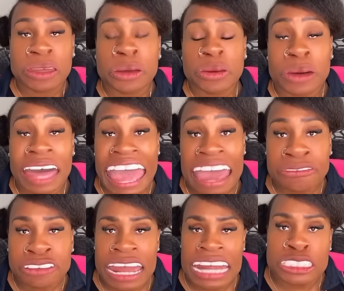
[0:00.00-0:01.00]
well, well,
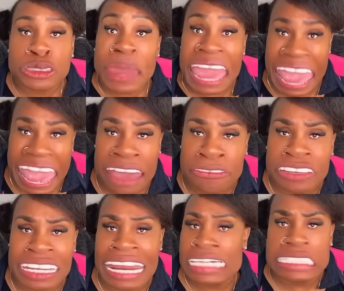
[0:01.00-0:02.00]
after I do half,
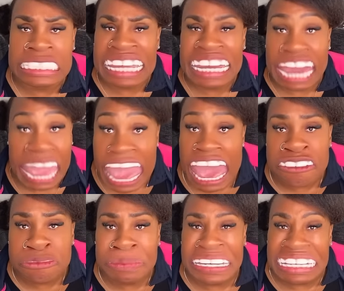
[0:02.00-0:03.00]
can I just take a
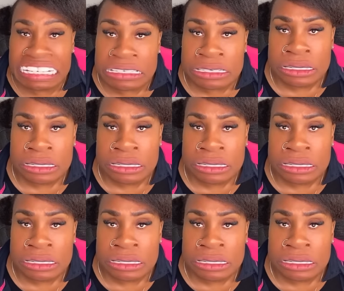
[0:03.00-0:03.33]
half peek?